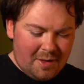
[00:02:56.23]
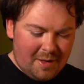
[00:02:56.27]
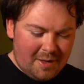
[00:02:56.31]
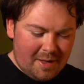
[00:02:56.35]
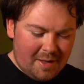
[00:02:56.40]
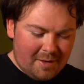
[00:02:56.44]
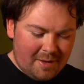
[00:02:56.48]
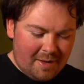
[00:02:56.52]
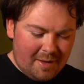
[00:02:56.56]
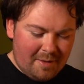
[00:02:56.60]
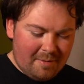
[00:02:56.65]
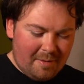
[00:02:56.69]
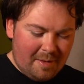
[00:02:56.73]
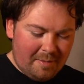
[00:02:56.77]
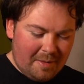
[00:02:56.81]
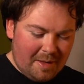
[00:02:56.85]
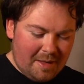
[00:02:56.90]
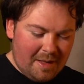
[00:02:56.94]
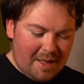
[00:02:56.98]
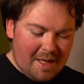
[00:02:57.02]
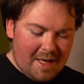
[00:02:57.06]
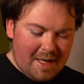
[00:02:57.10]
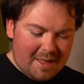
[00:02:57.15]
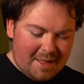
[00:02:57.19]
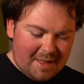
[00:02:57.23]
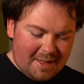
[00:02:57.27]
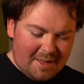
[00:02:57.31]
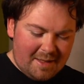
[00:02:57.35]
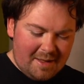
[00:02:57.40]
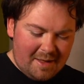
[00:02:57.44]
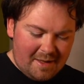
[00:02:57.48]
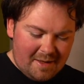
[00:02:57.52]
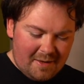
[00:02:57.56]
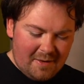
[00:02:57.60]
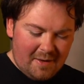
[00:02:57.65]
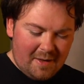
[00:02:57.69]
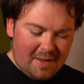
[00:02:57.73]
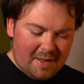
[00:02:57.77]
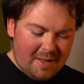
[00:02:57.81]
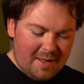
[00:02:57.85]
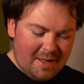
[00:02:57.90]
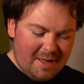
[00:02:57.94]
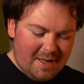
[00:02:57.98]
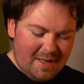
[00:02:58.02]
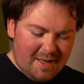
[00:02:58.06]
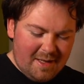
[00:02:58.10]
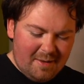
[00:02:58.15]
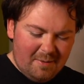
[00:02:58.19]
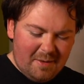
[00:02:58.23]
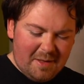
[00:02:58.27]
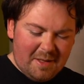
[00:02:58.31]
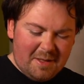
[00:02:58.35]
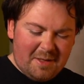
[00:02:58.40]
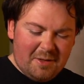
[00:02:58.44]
I'm glad. I thought I wanted